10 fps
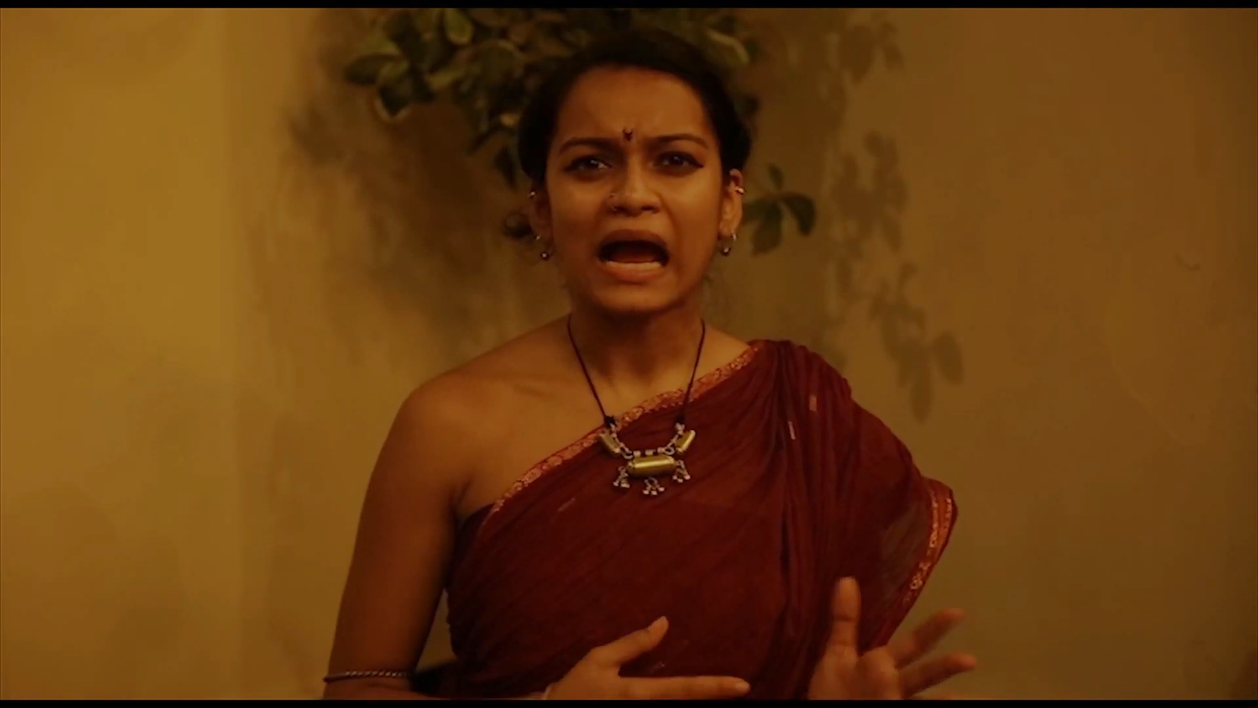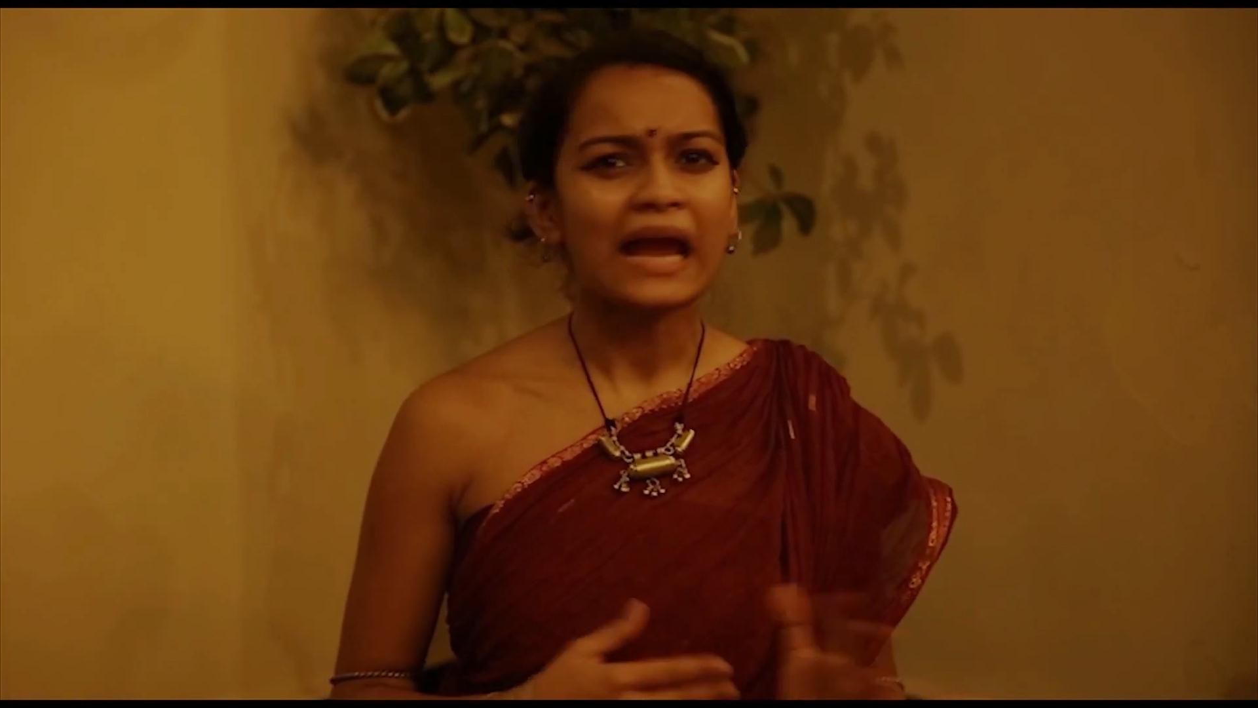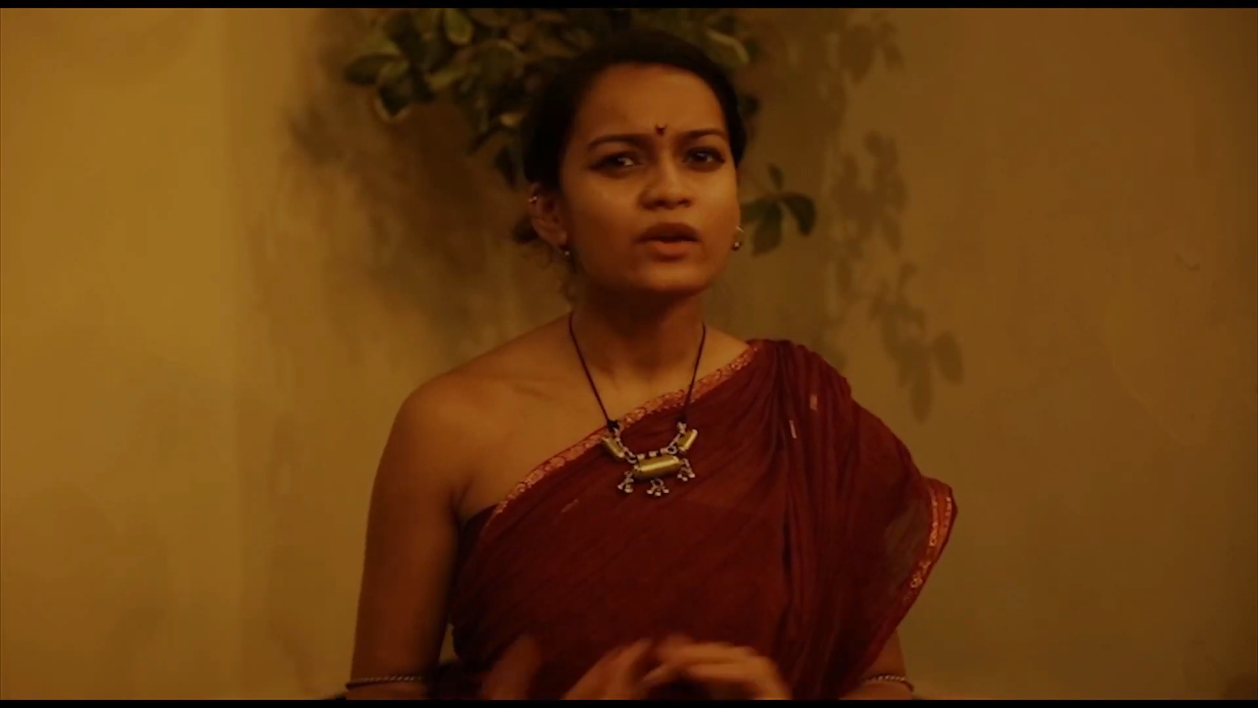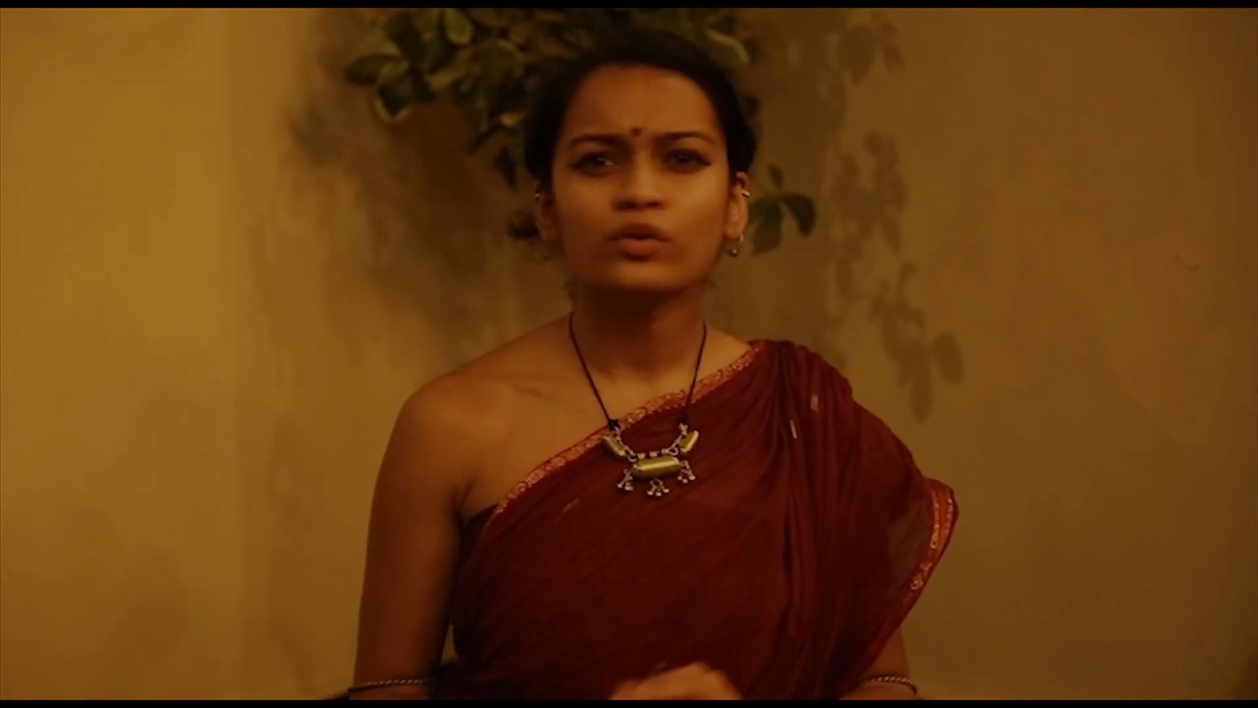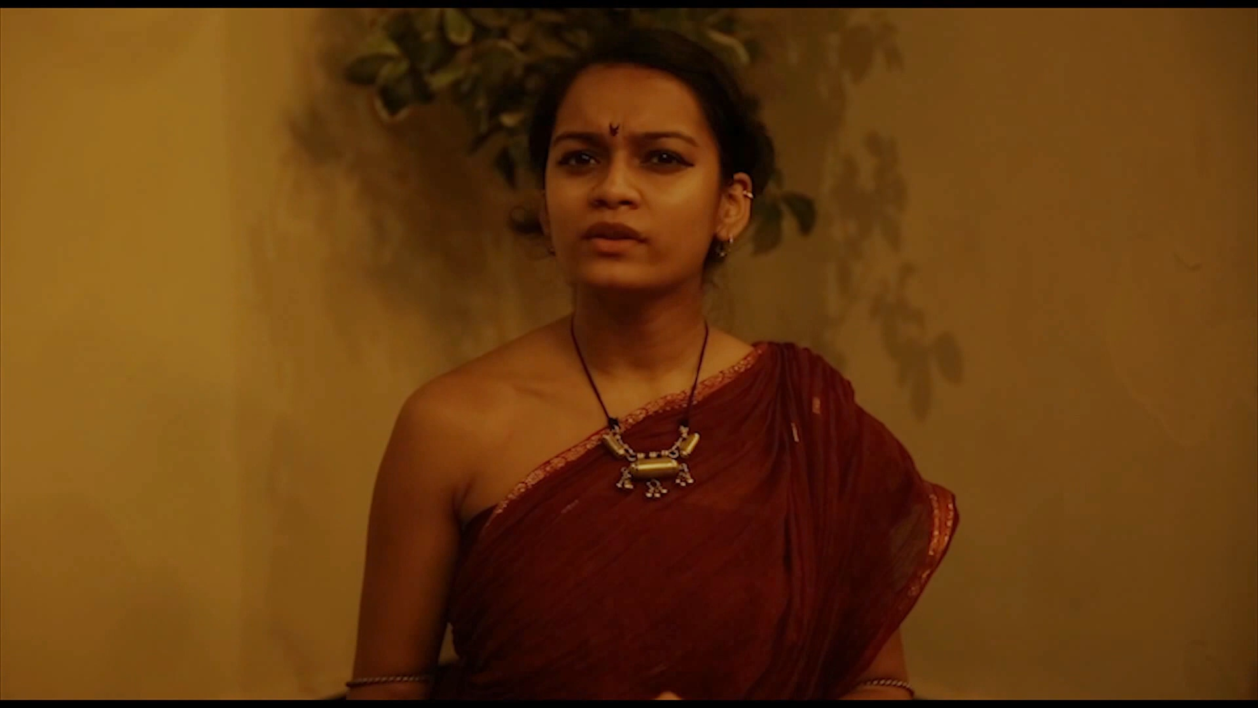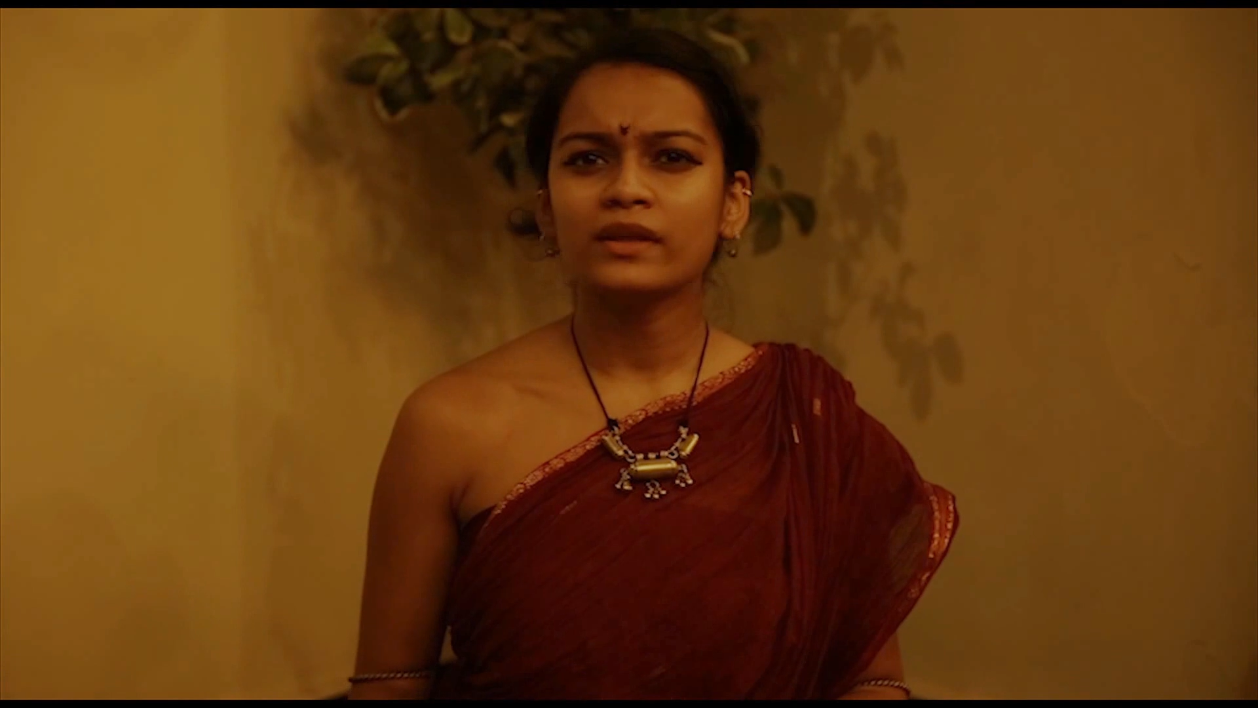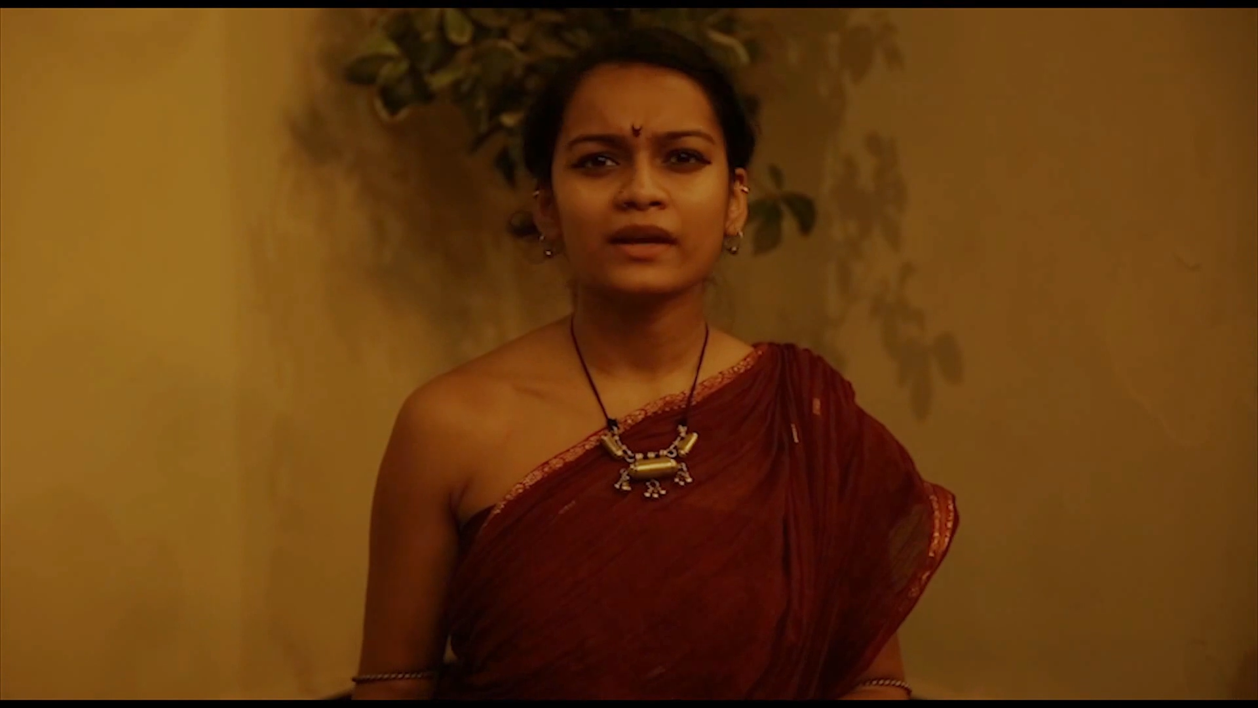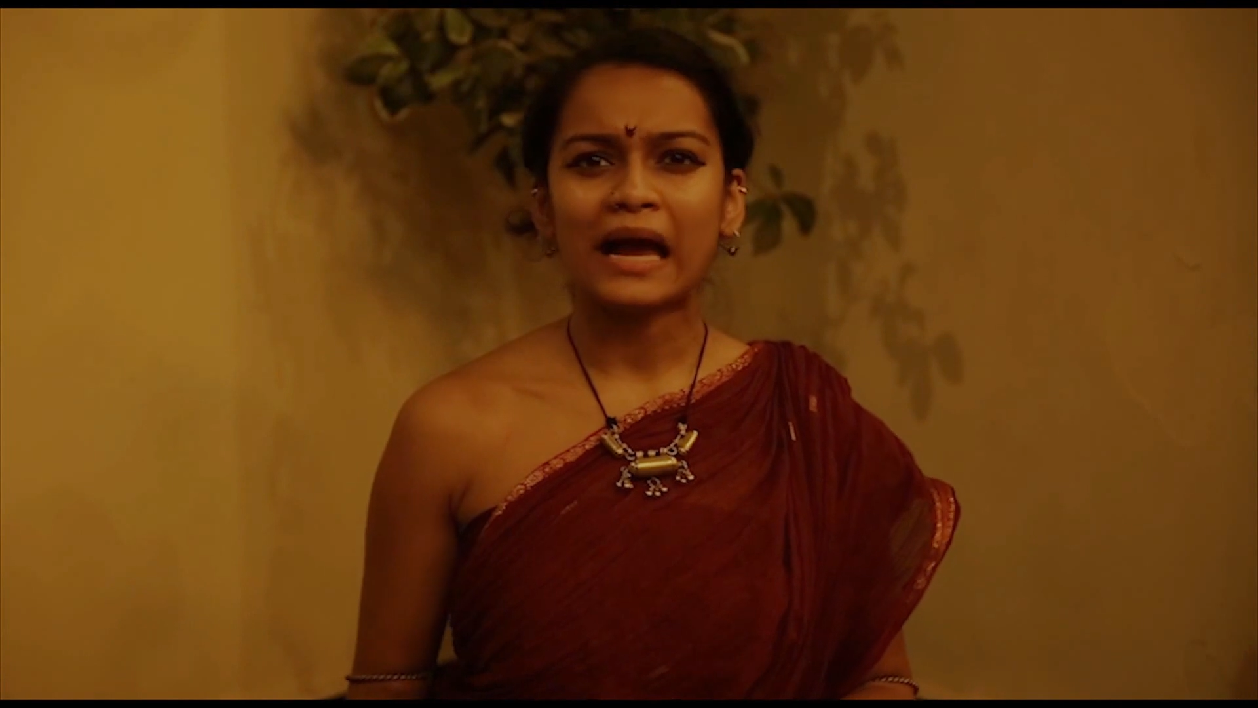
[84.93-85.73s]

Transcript: I don't think